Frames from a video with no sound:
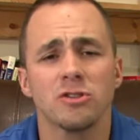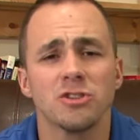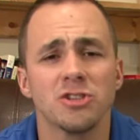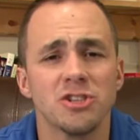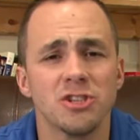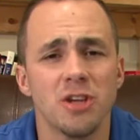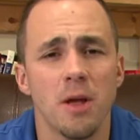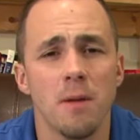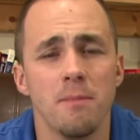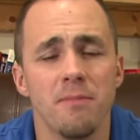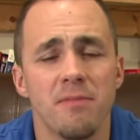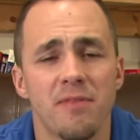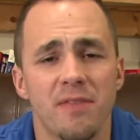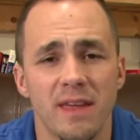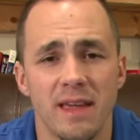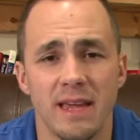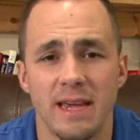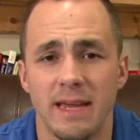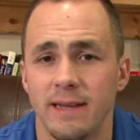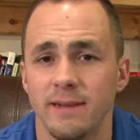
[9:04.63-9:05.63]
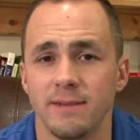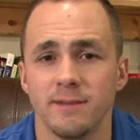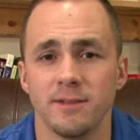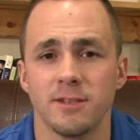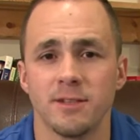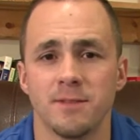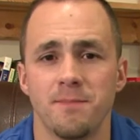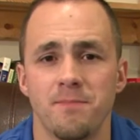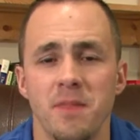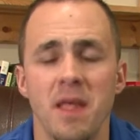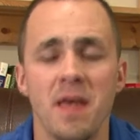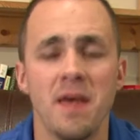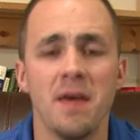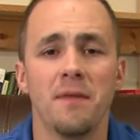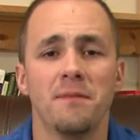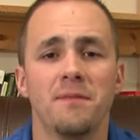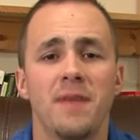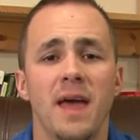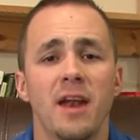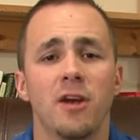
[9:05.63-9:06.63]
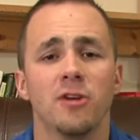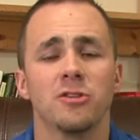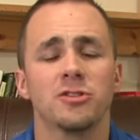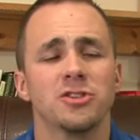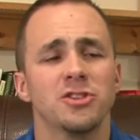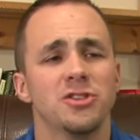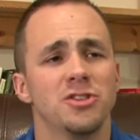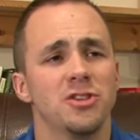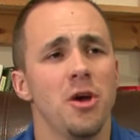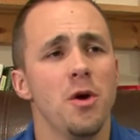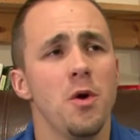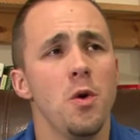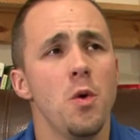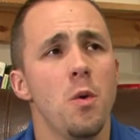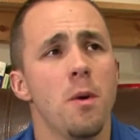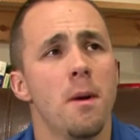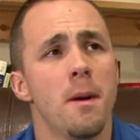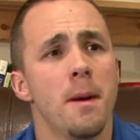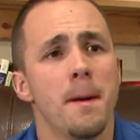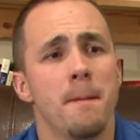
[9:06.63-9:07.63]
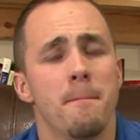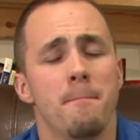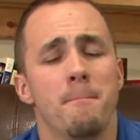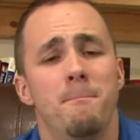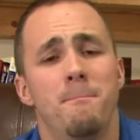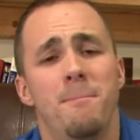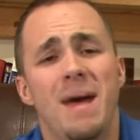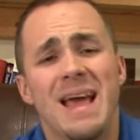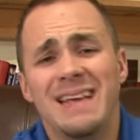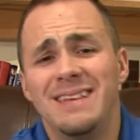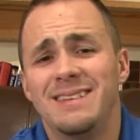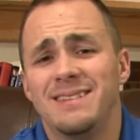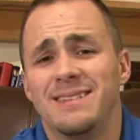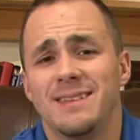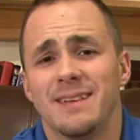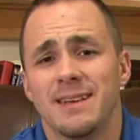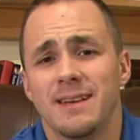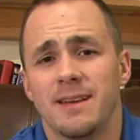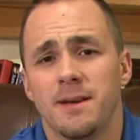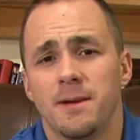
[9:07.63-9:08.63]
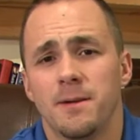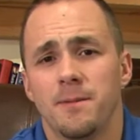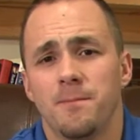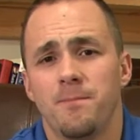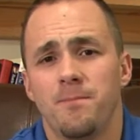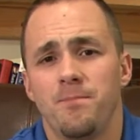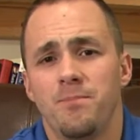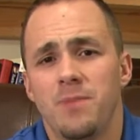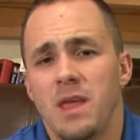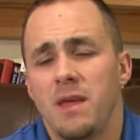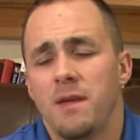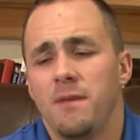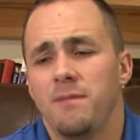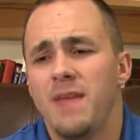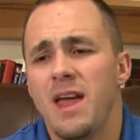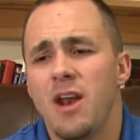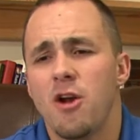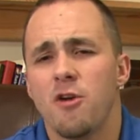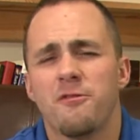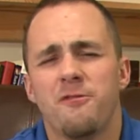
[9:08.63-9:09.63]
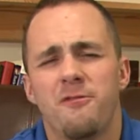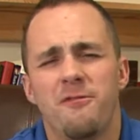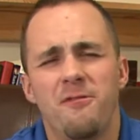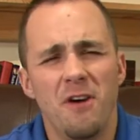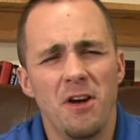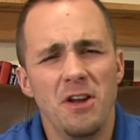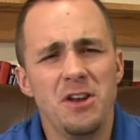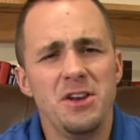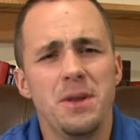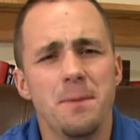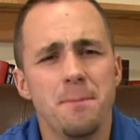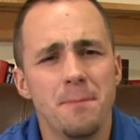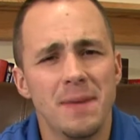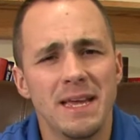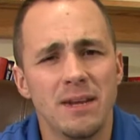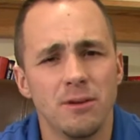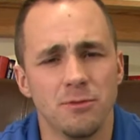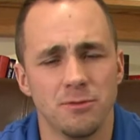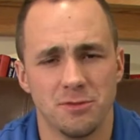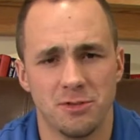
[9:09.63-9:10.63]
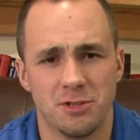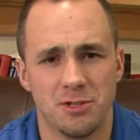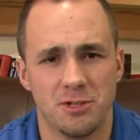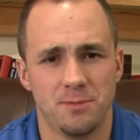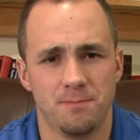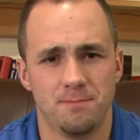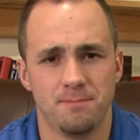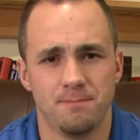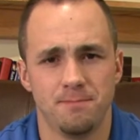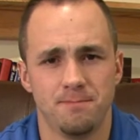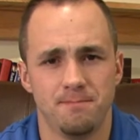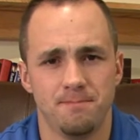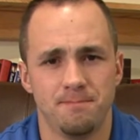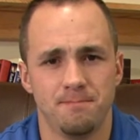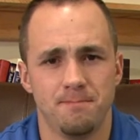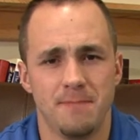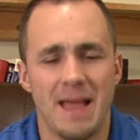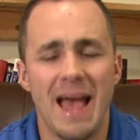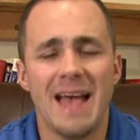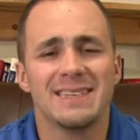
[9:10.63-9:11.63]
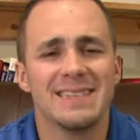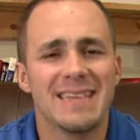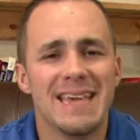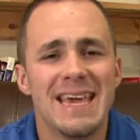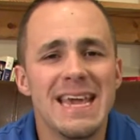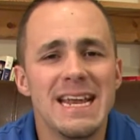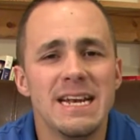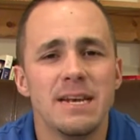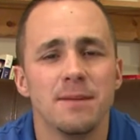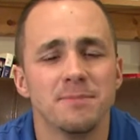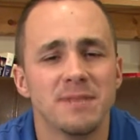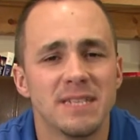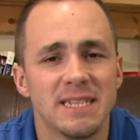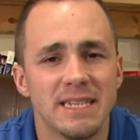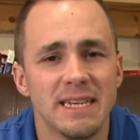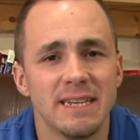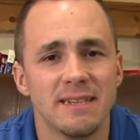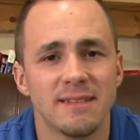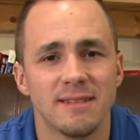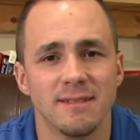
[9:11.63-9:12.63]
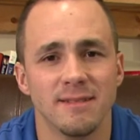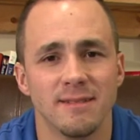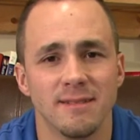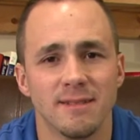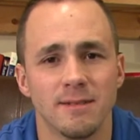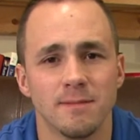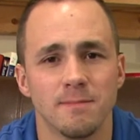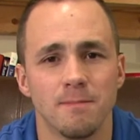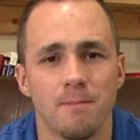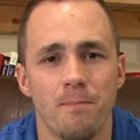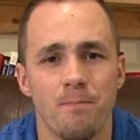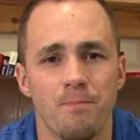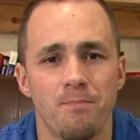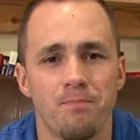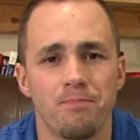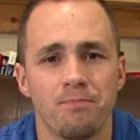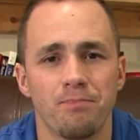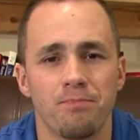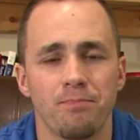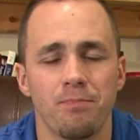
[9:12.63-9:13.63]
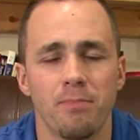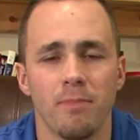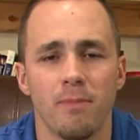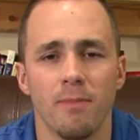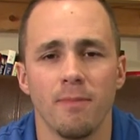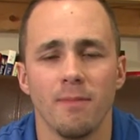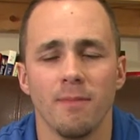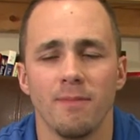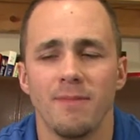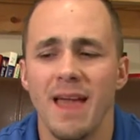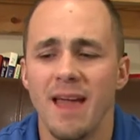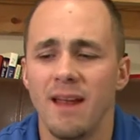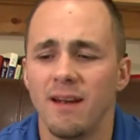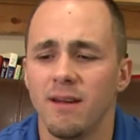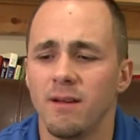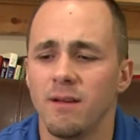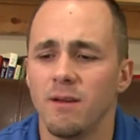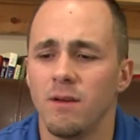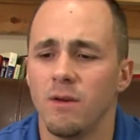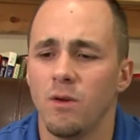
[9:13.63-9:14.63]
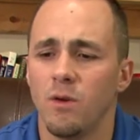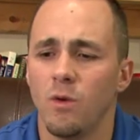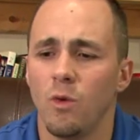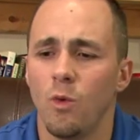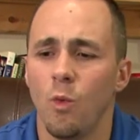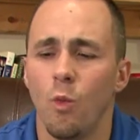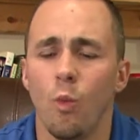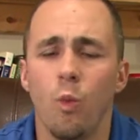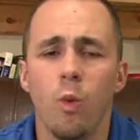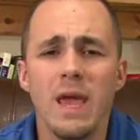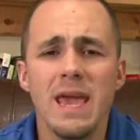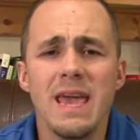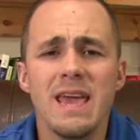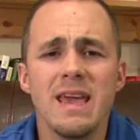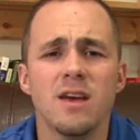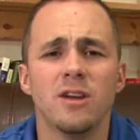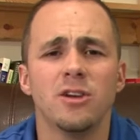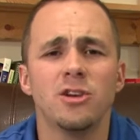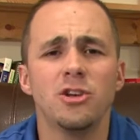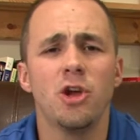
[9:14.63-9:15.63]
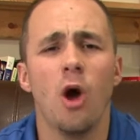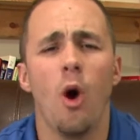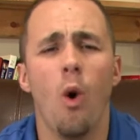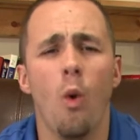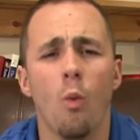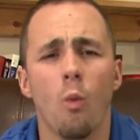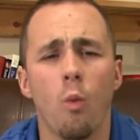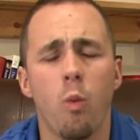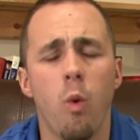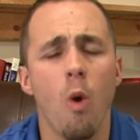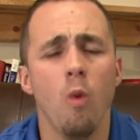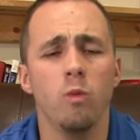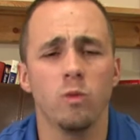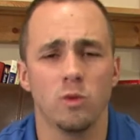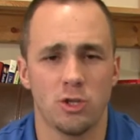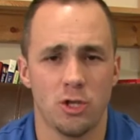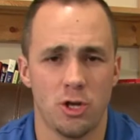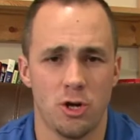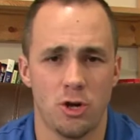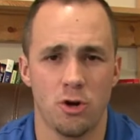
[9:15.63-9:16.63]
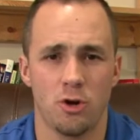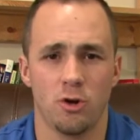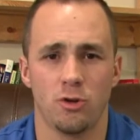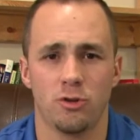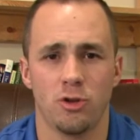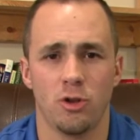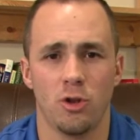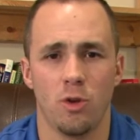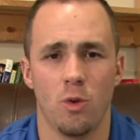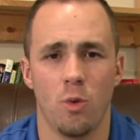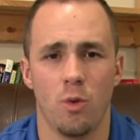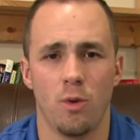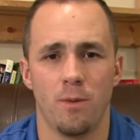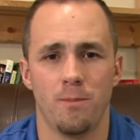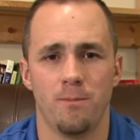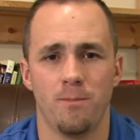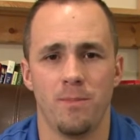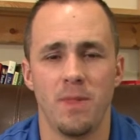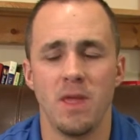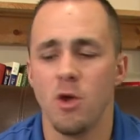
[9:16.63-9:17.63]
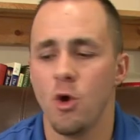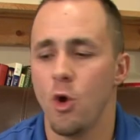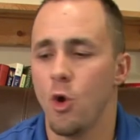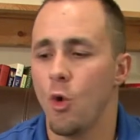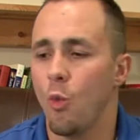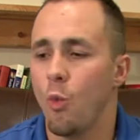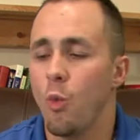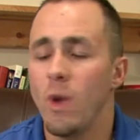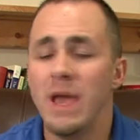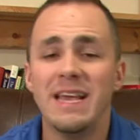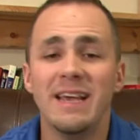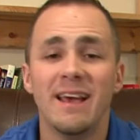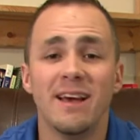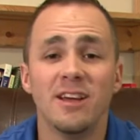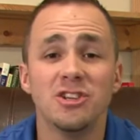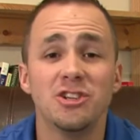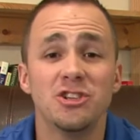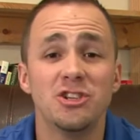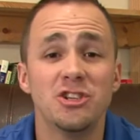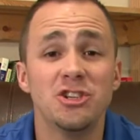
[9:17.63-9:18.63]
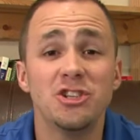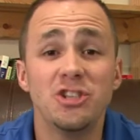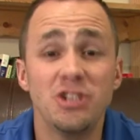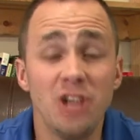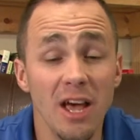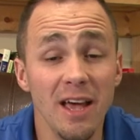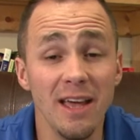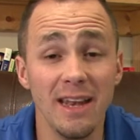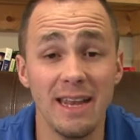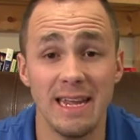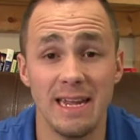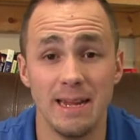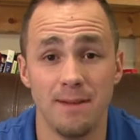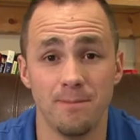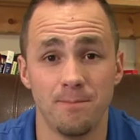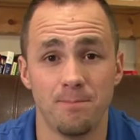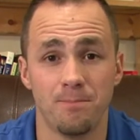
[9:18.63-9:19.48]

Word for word: some things that are so basic, that are fundamentals as kingdom citizens, that we don't want to hurt the Lord. We study.